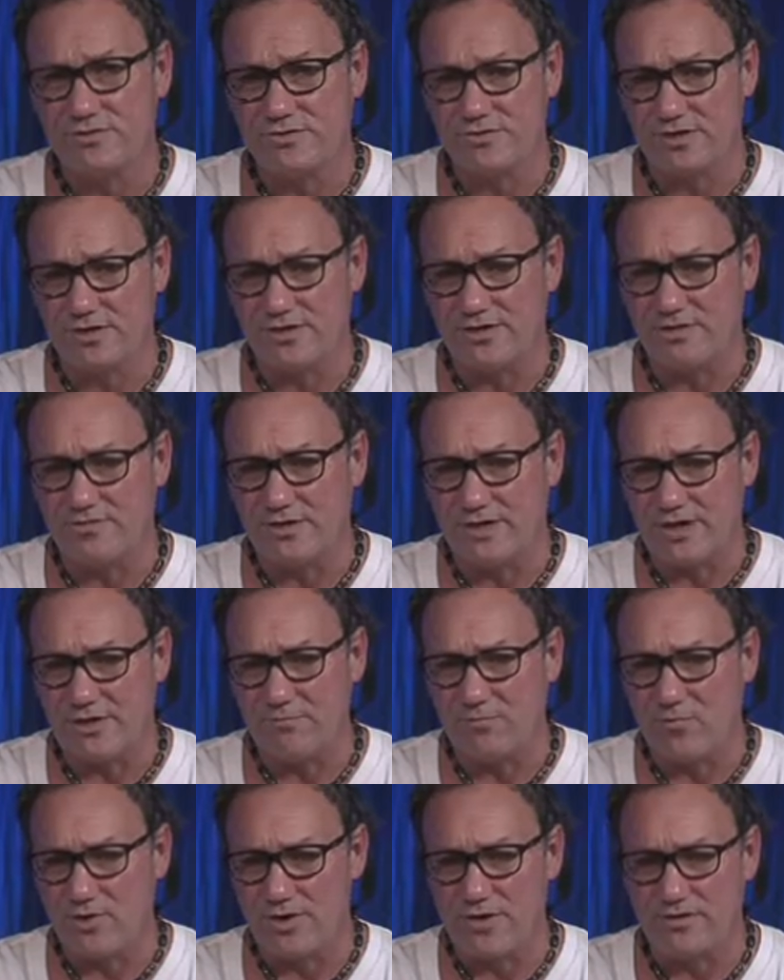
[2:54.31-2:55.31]
tell you that
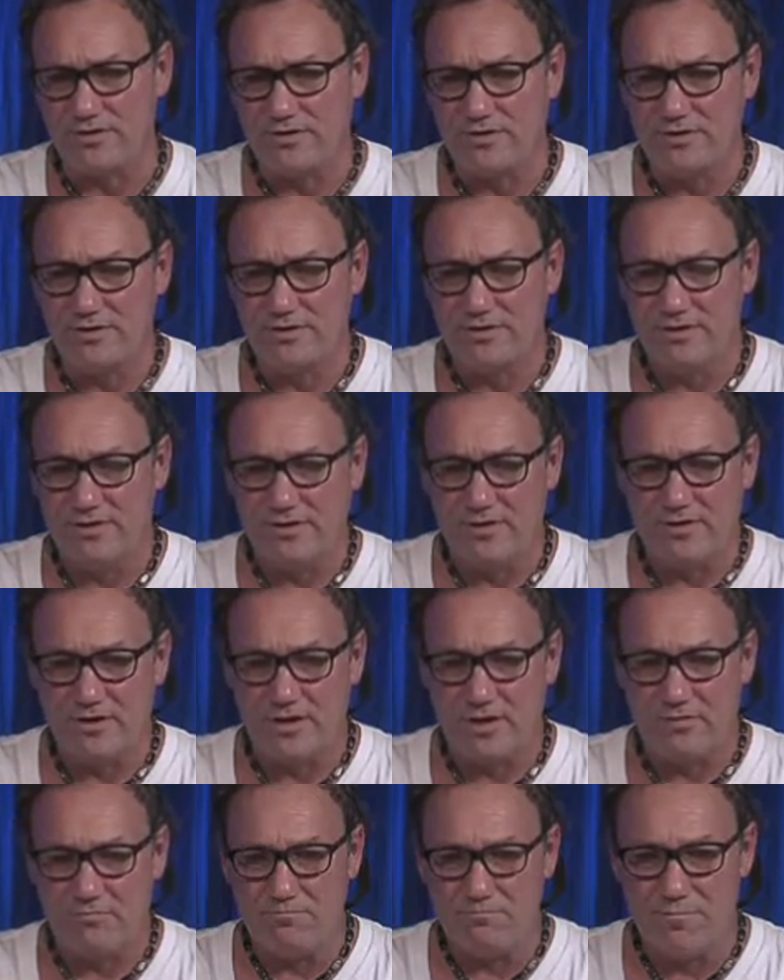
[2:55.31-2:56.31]
I'm running
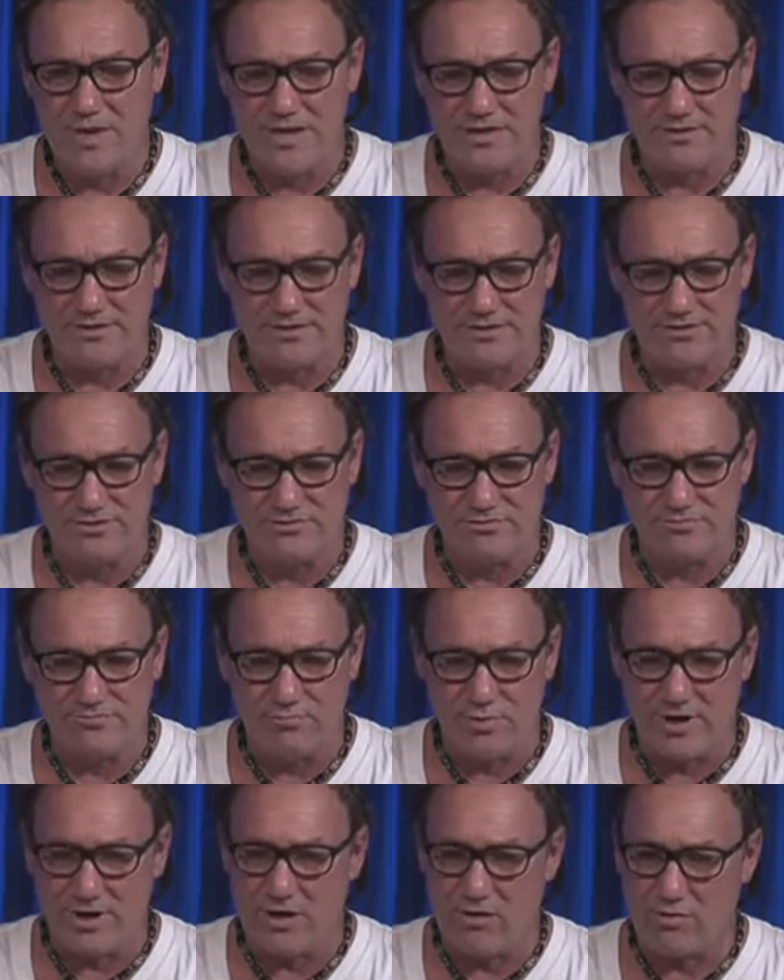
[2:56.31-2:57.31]
mainly to
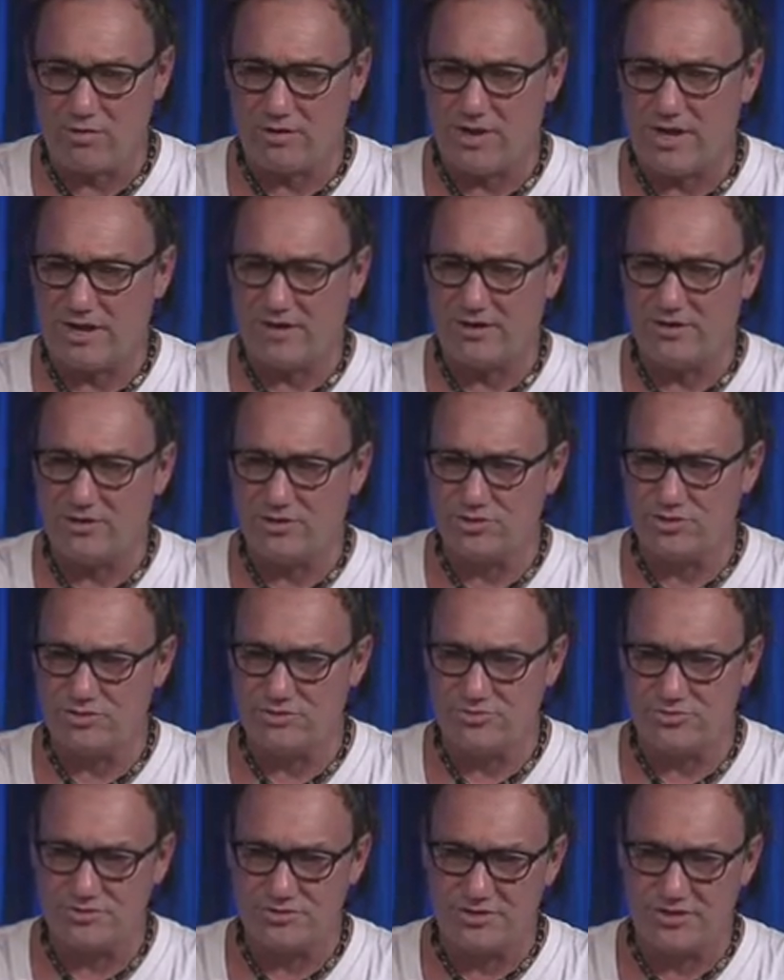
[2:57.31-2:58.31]
bring out a lot of
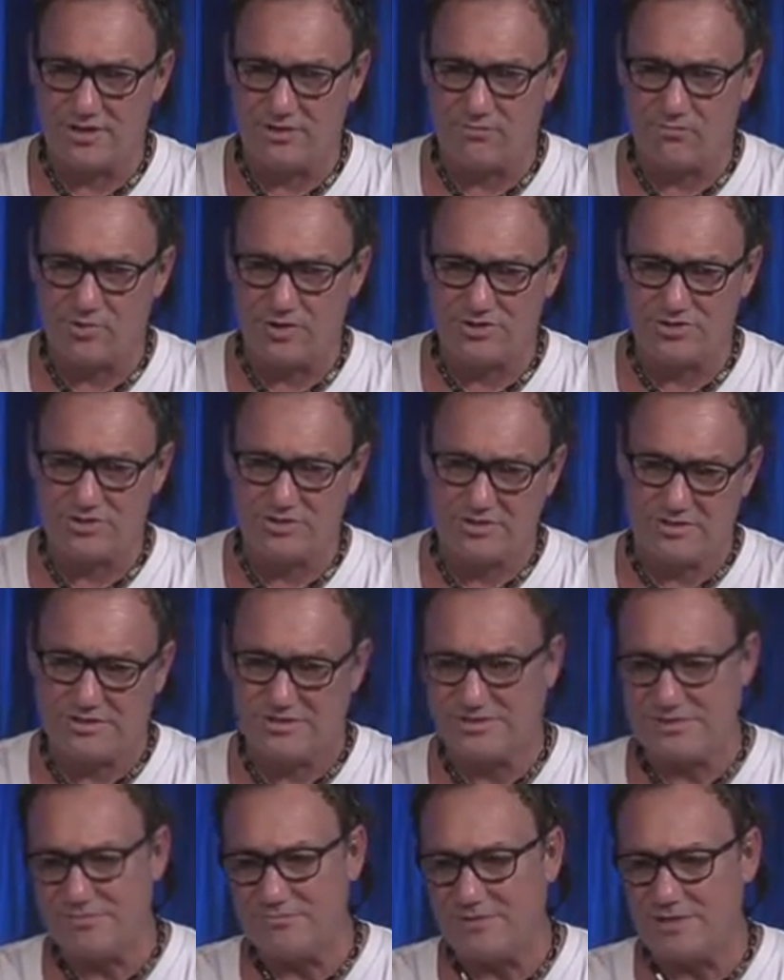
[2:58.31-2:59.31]
issues in which
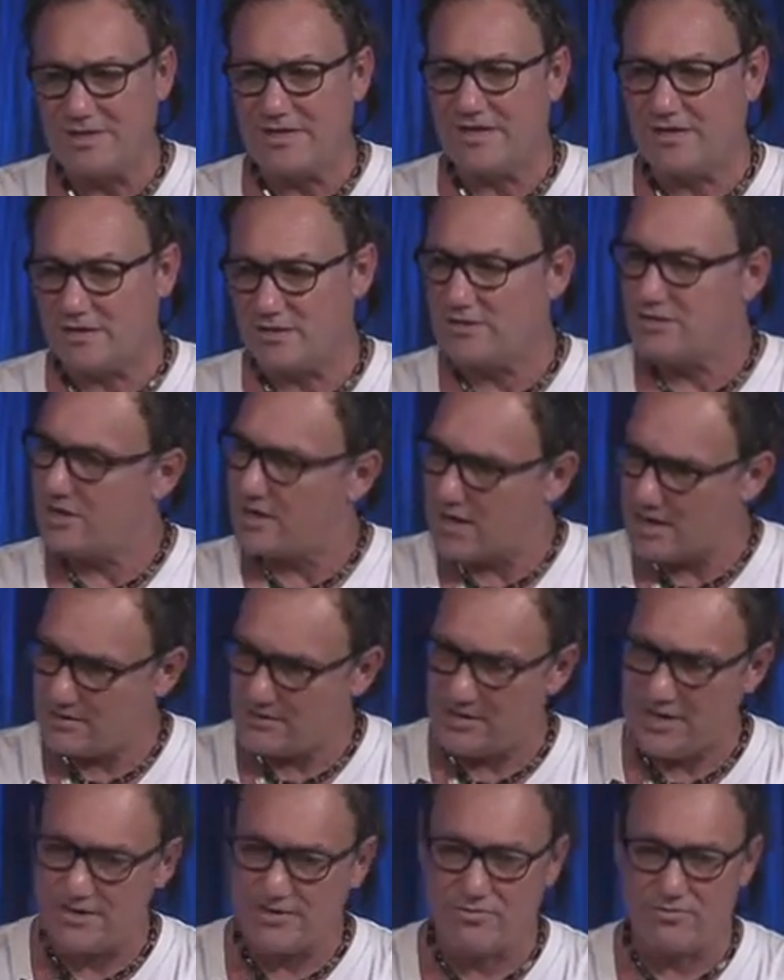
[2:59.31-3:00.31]
seem to get hidden, and I
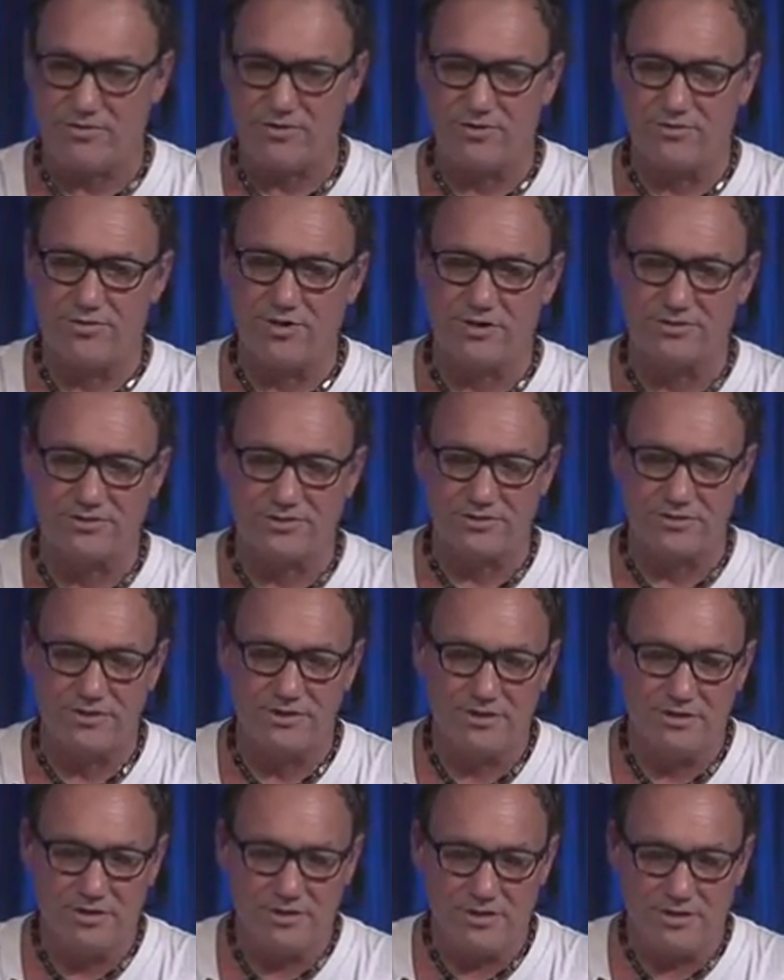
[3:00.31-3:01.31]
liked your introduction
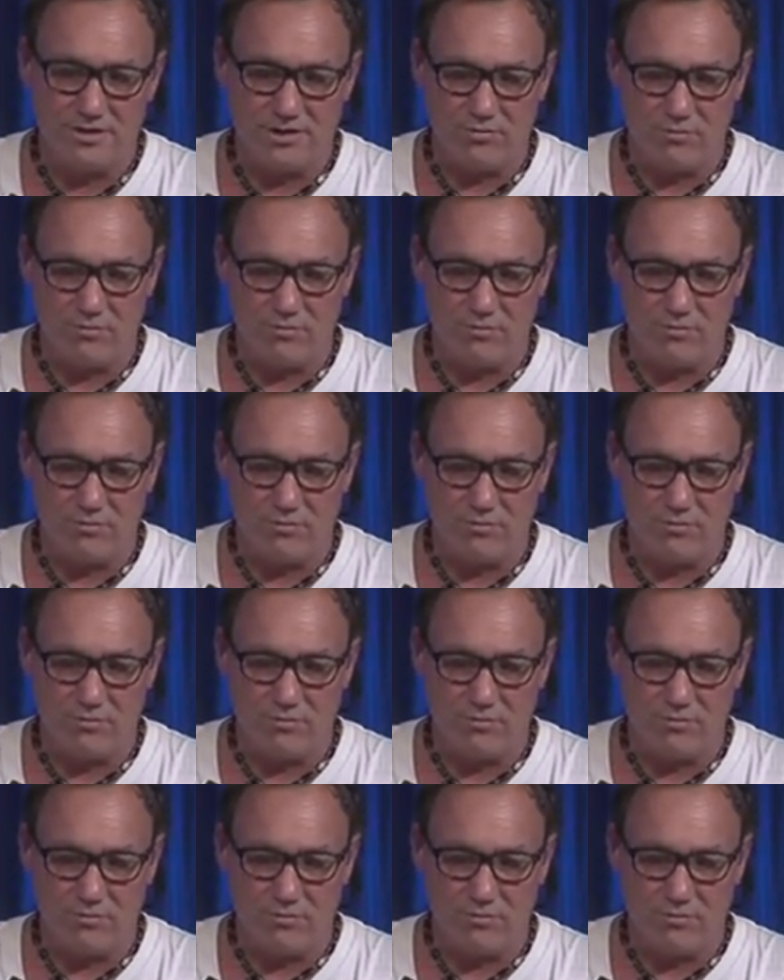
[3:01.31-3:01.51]
and